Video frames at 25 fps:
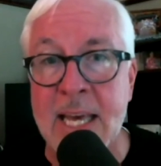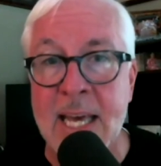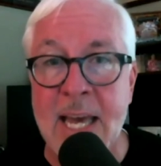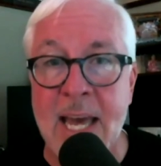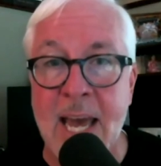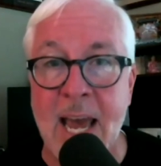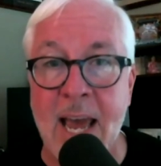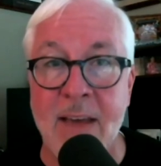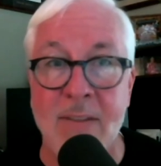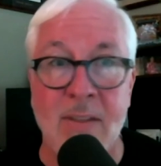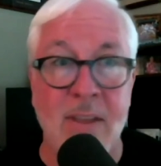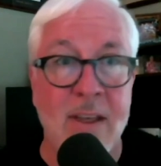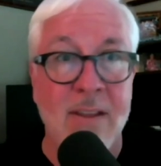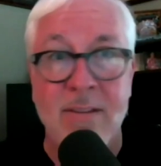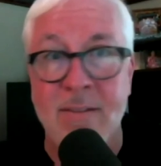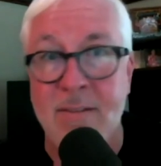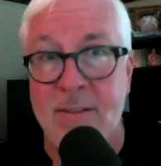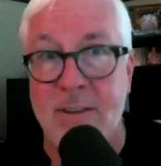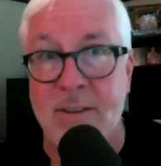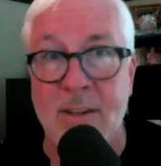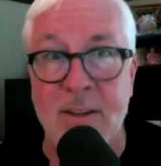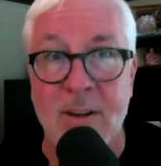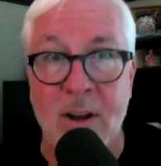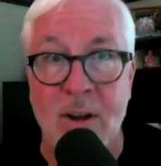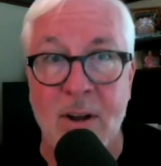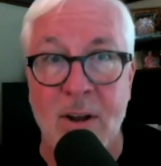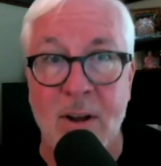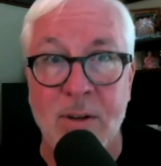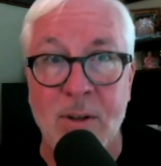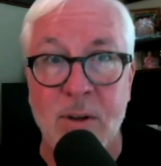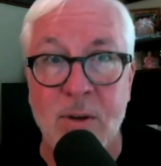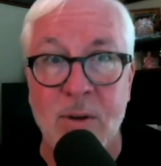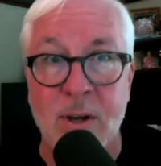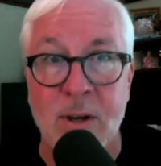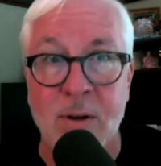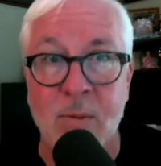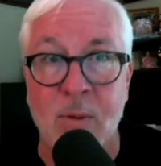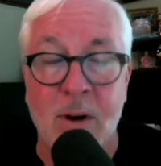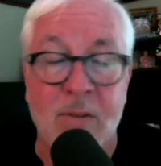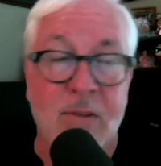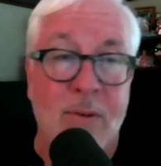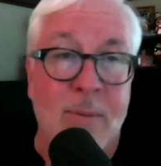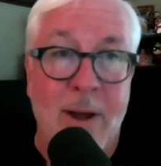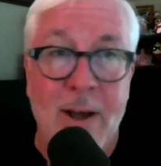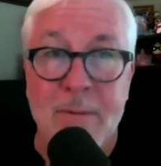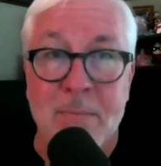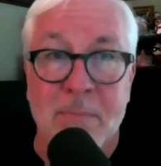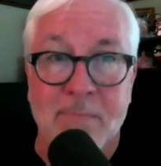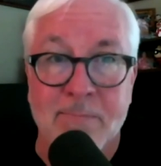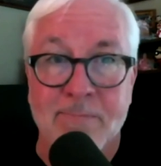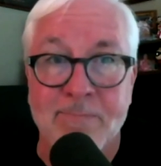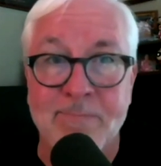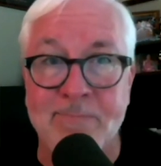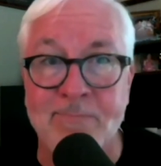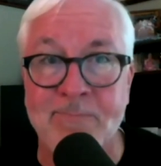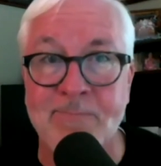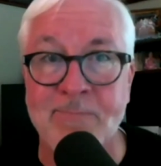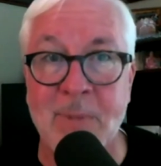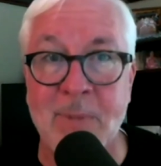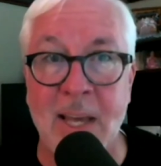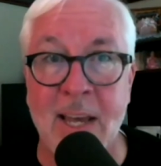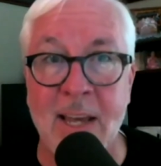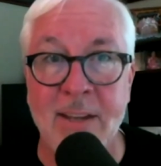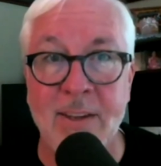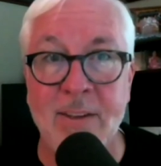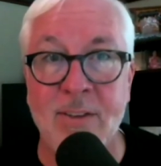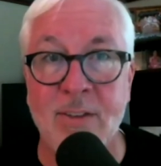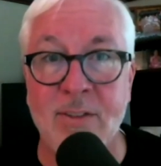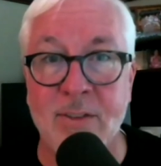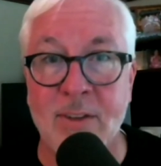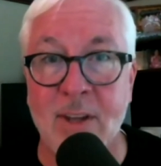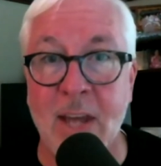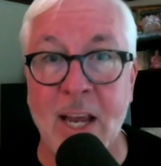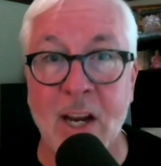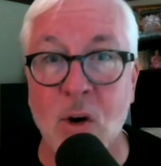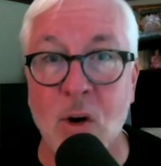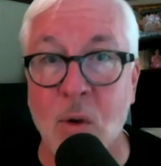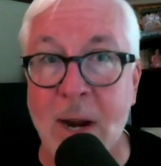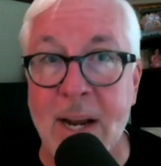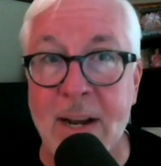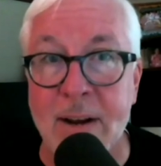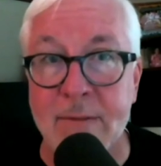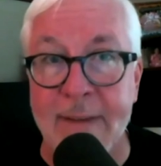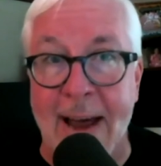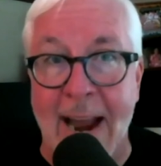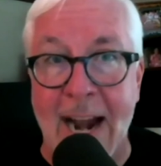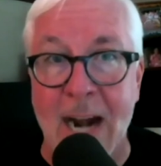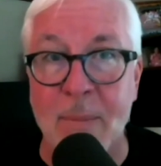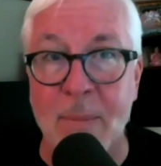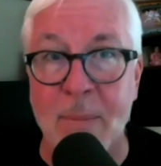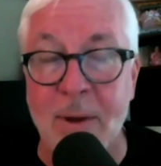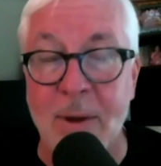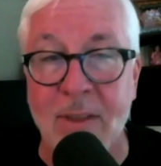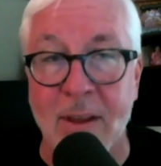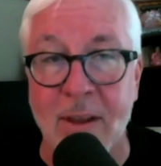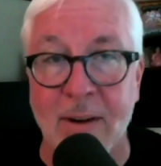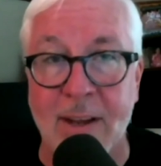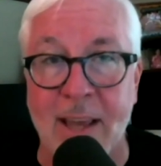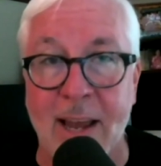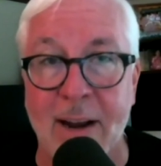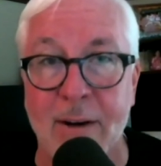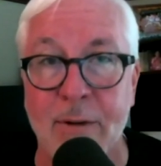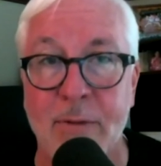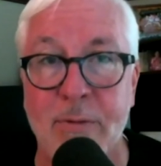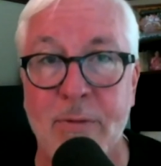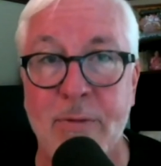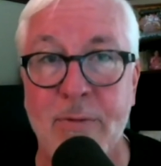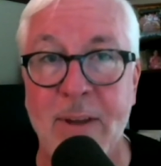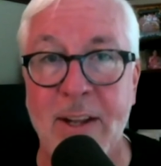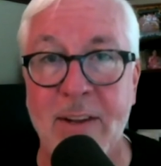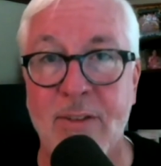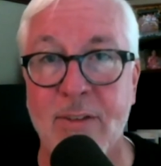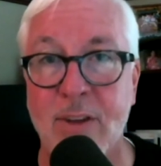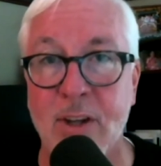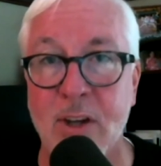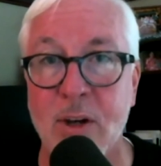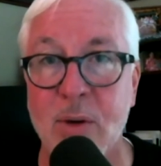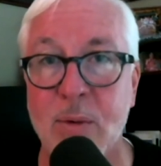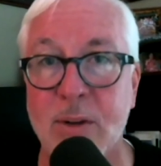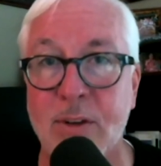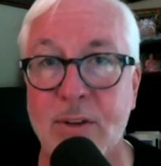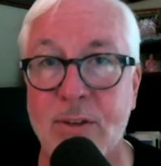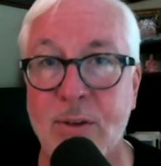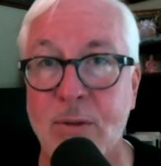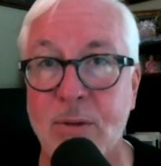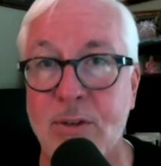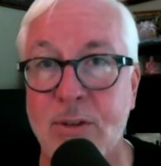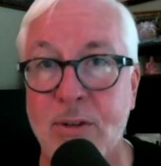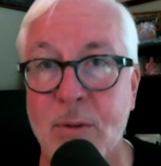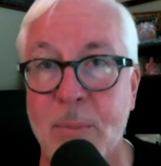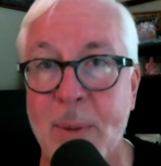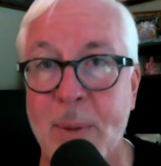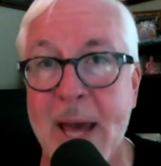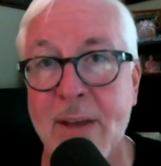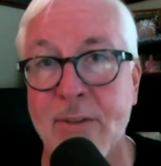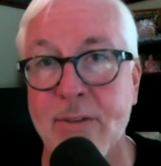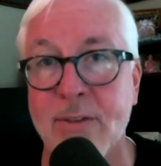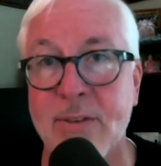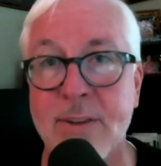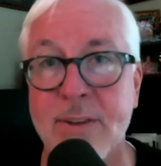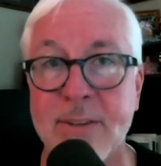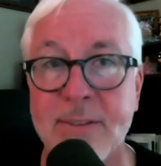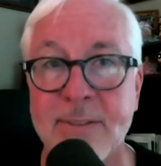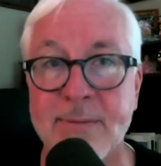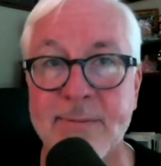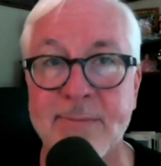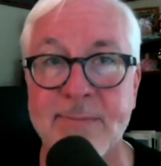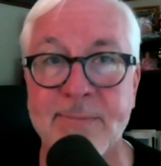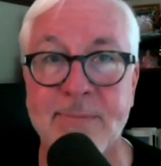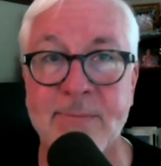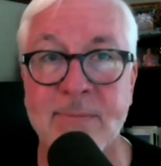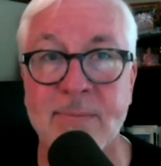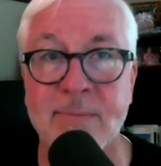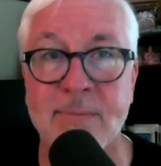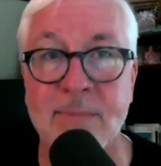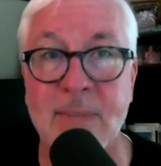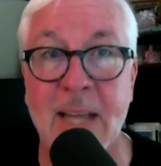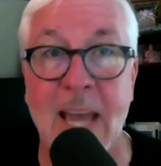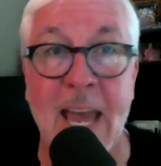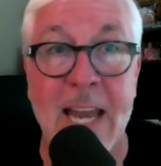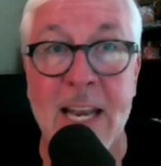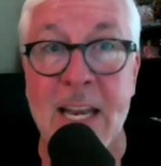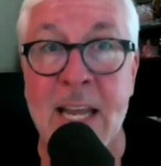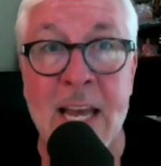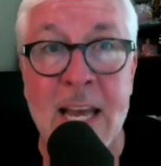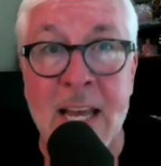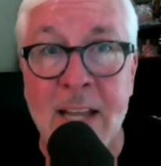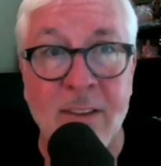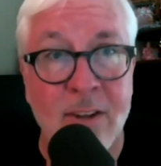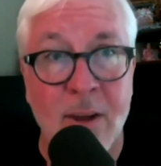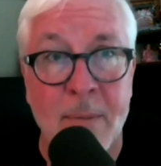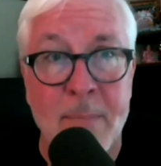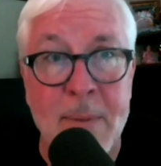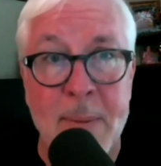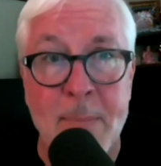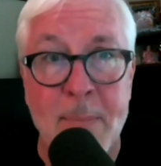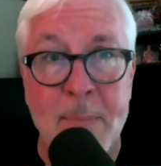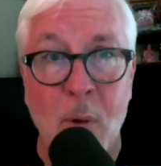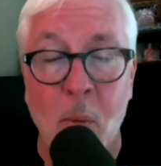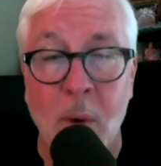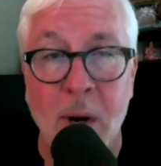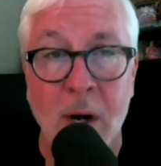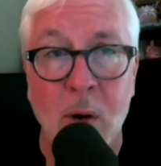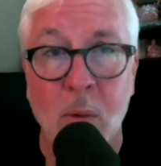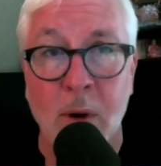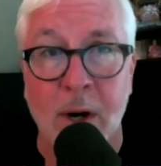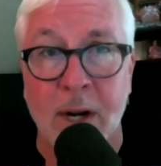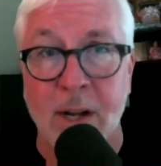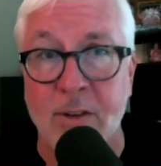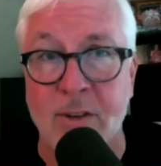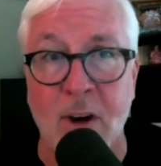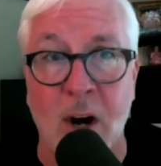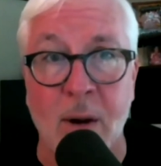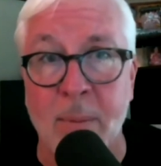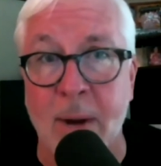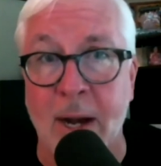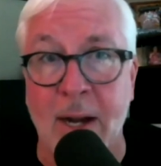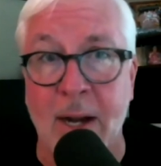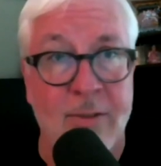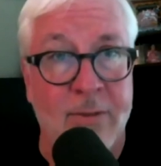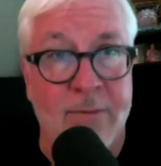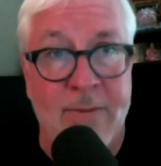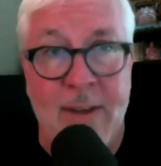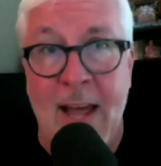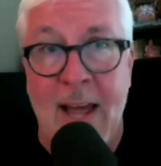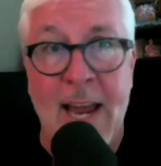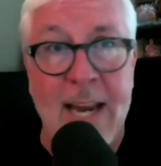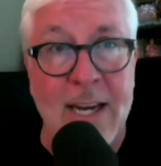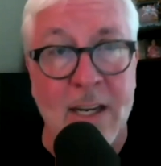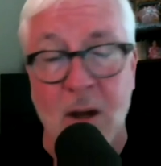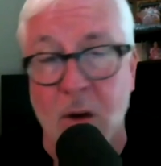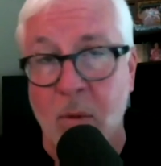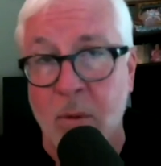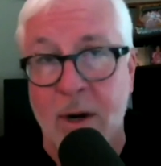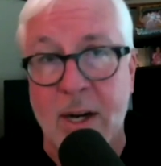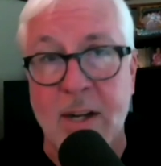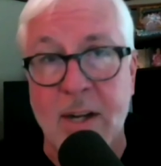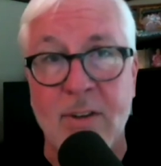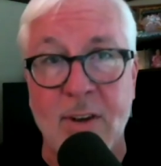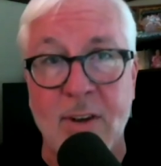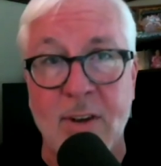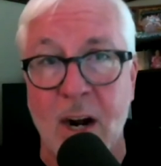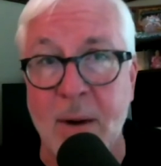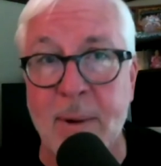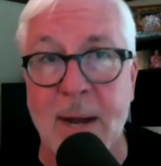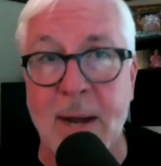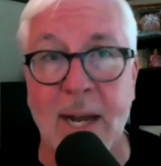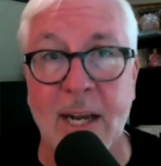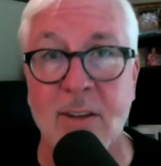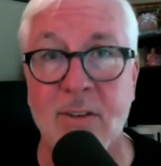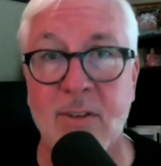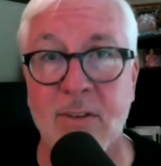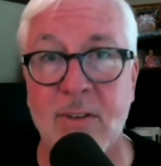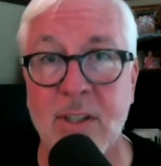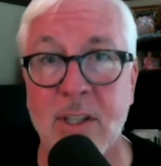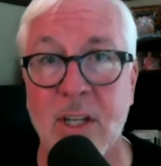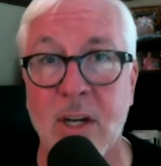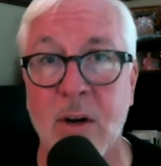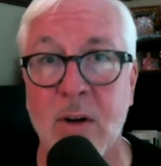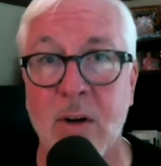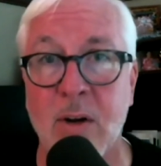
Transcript: And then, you know, you can work from home and, and create an environment that kind of fits you and suits you best. And some people want to work at Starbucks. Fine, go work at Starbucks. Yeah.